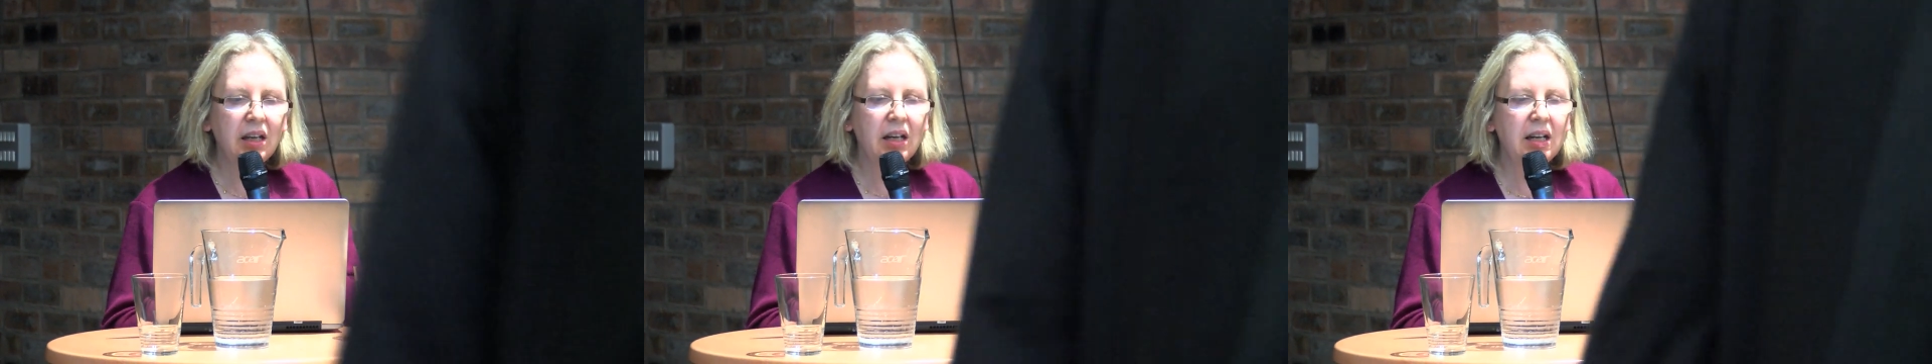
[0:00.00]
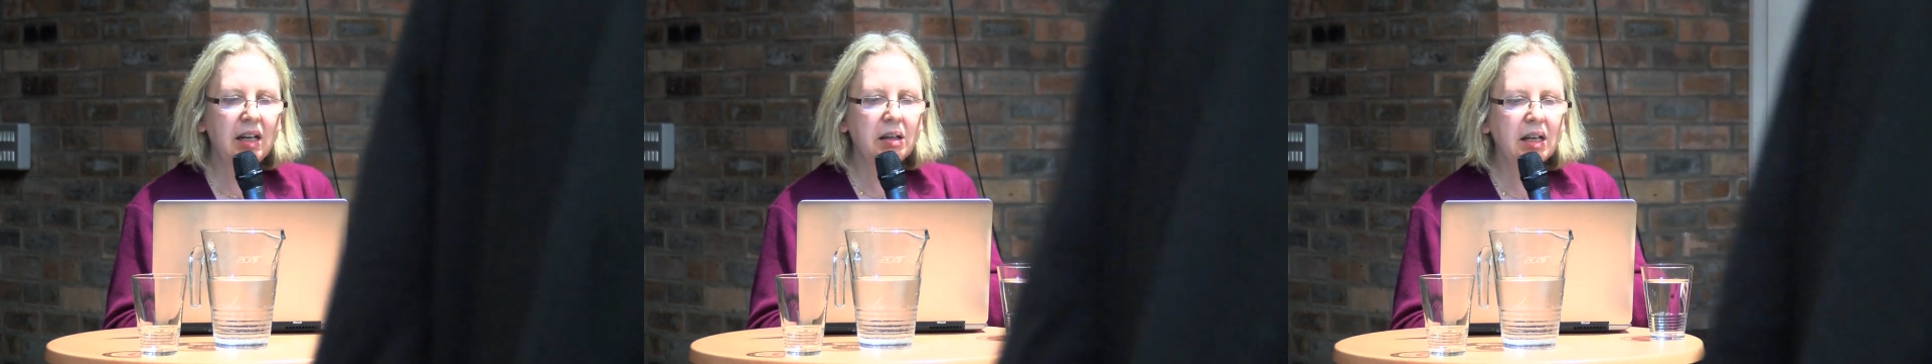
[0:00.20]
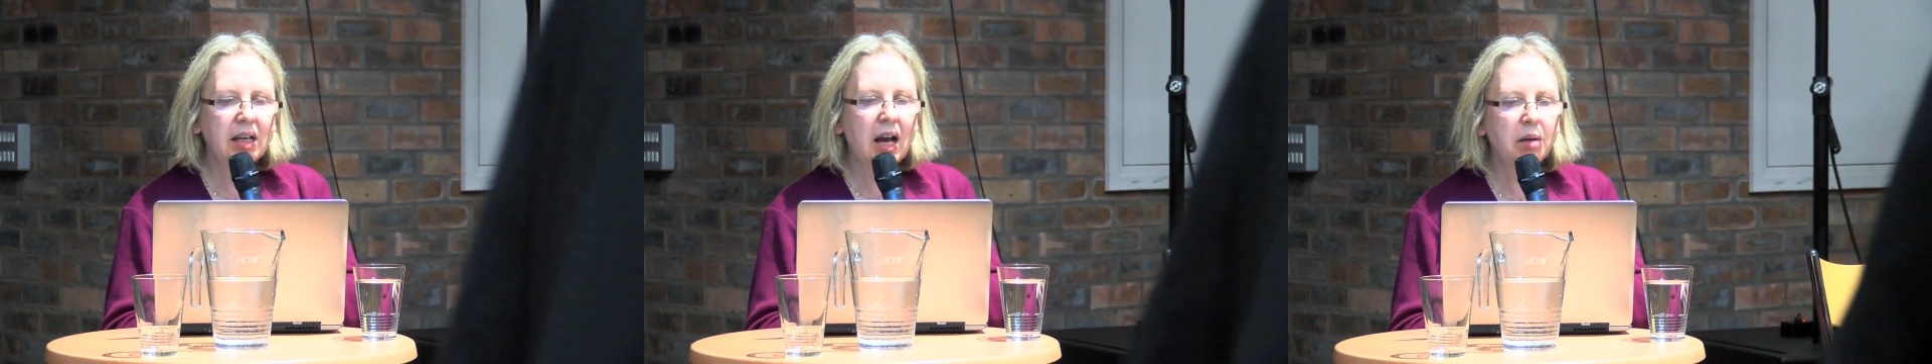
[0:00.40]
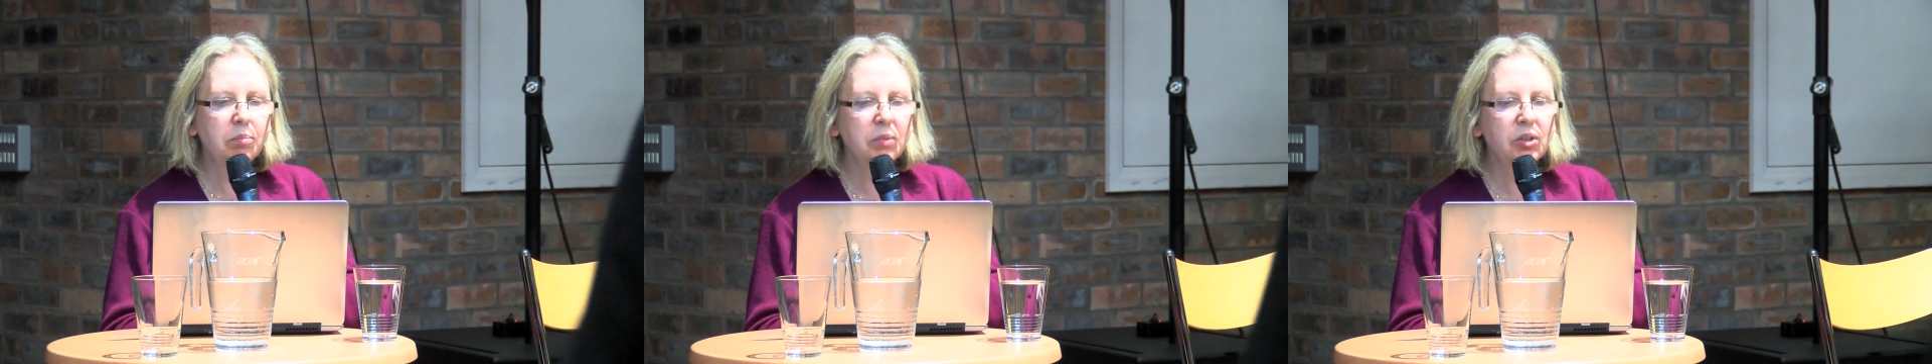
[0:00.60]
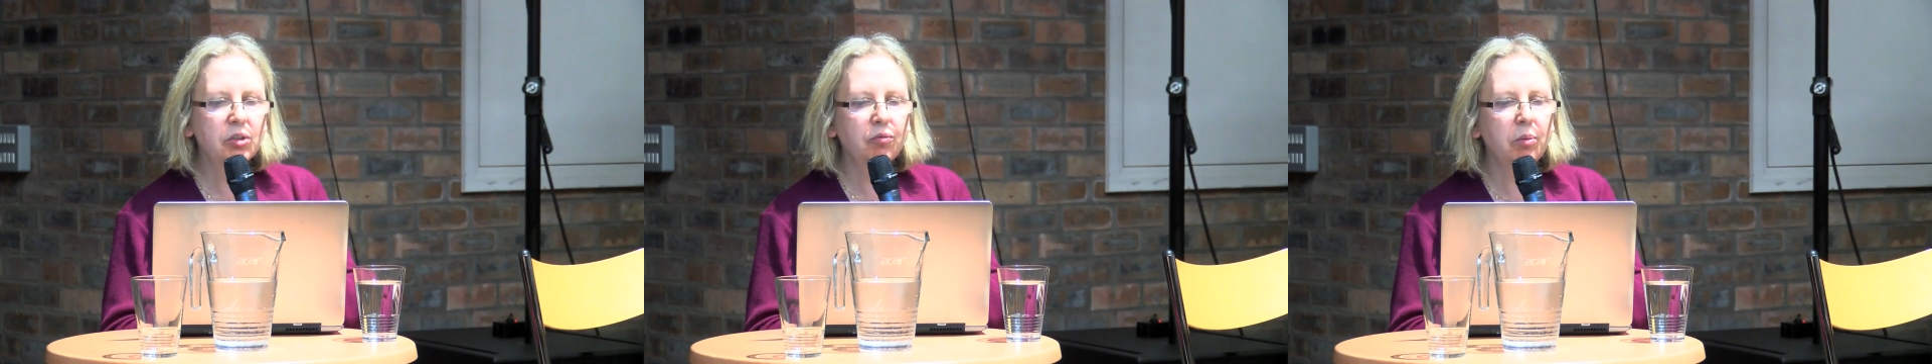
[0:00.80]
it
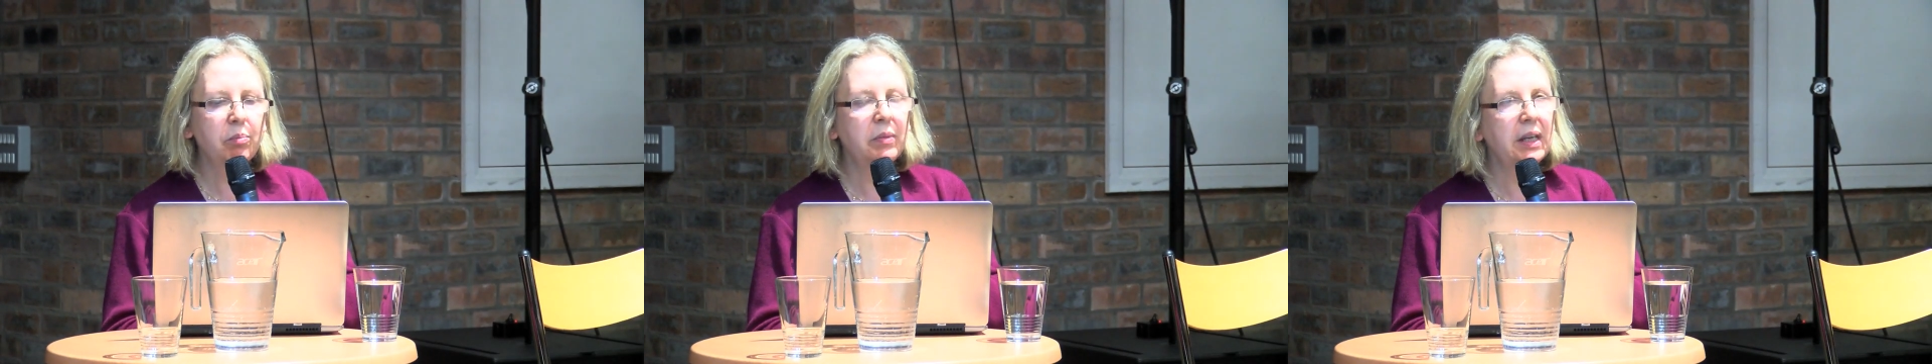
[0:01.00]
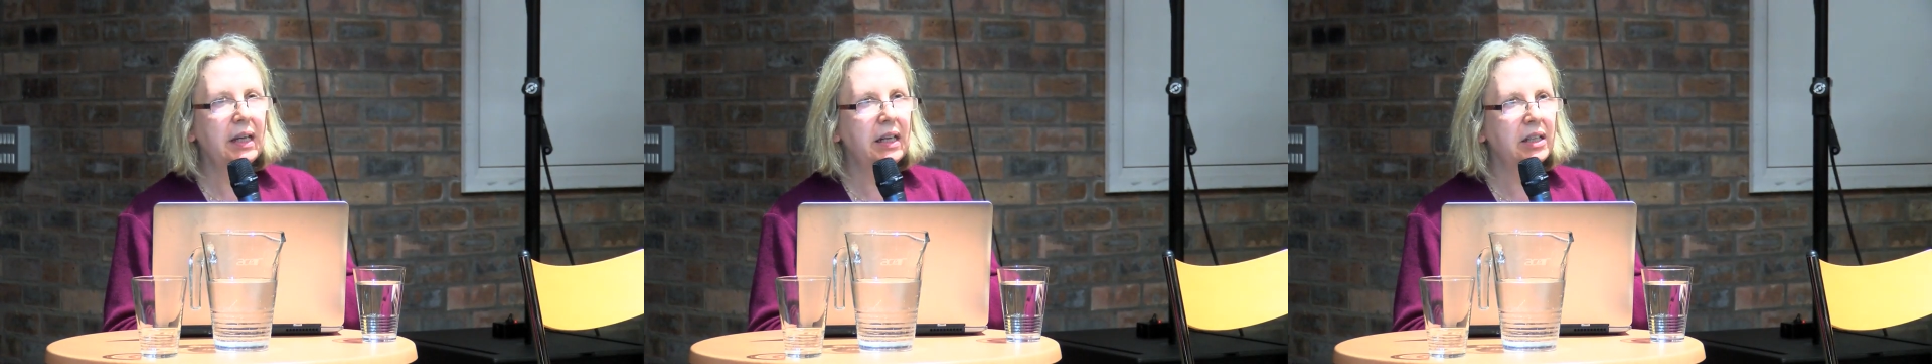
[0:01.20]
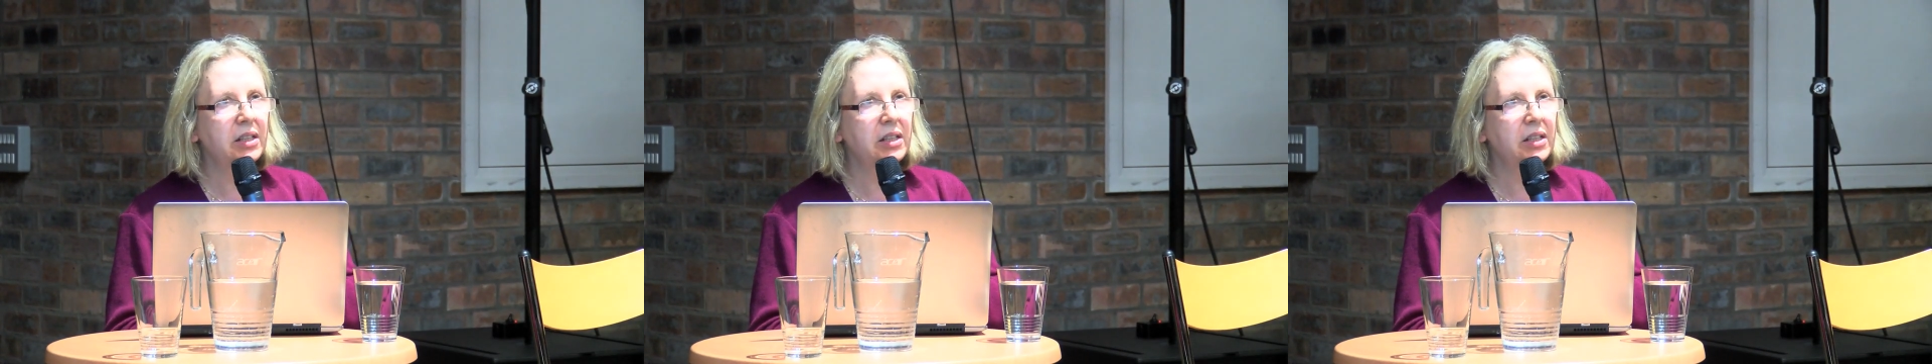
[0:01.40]
comes from the